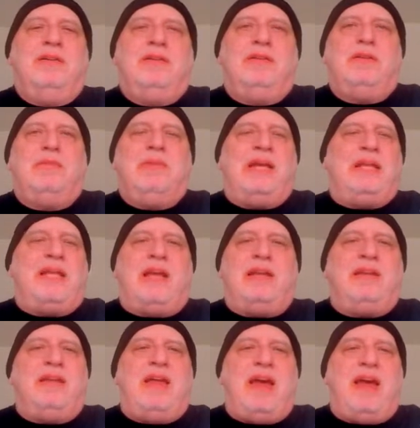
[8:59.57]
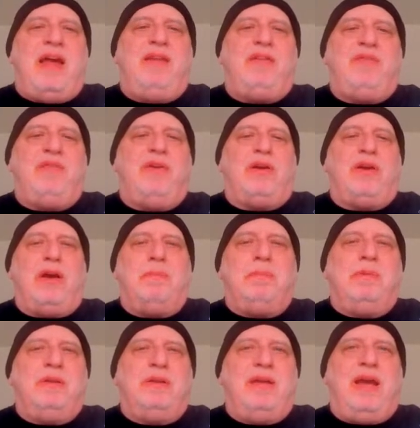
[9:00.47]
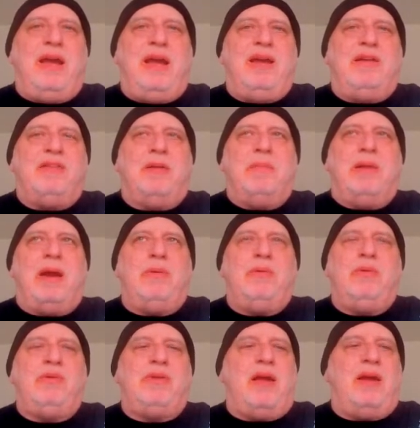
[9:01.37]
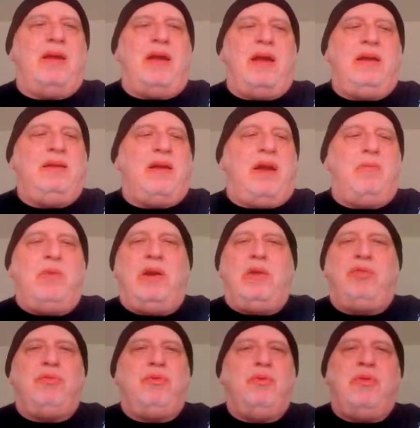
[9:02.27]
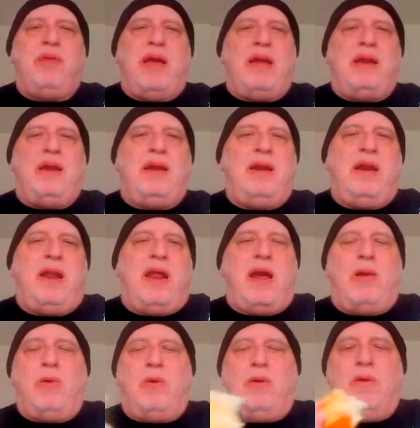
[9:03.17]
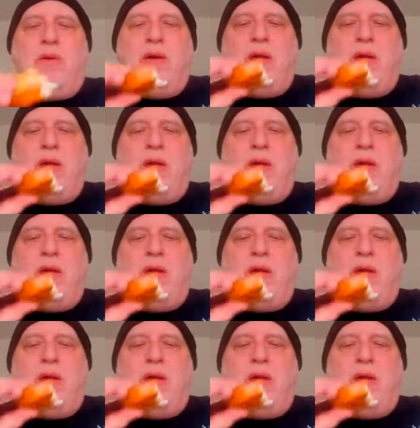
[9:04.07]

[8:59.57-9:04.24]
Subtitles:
make that last for a couple of days. I mean, I went through that in an hour.